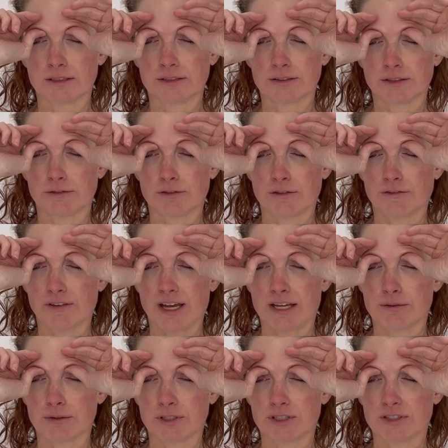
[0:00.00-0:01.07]
So if you find
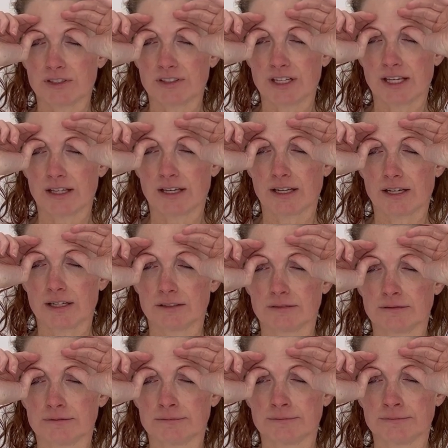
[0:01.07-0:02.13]
one, just stay there.
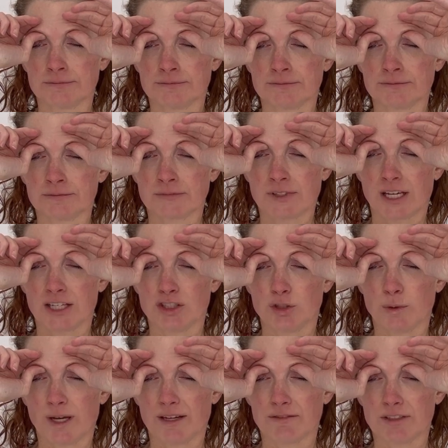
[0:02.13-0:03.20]
I do
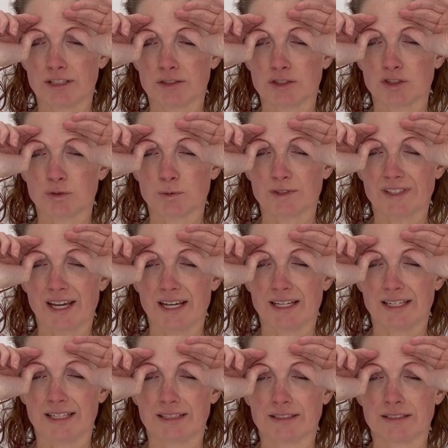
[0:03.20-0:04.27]
have it, it just was
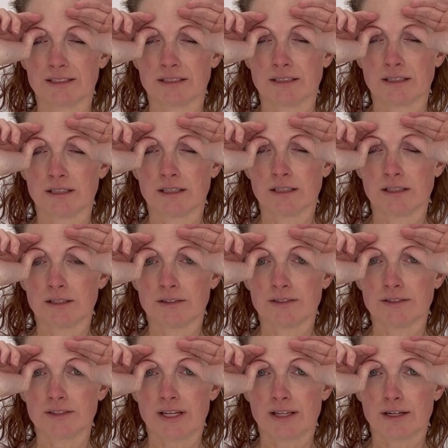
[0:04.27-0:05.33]
hiding.
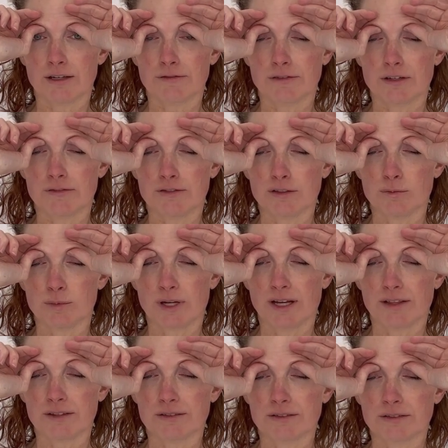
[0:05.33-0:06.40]
Stay there for a few breaths.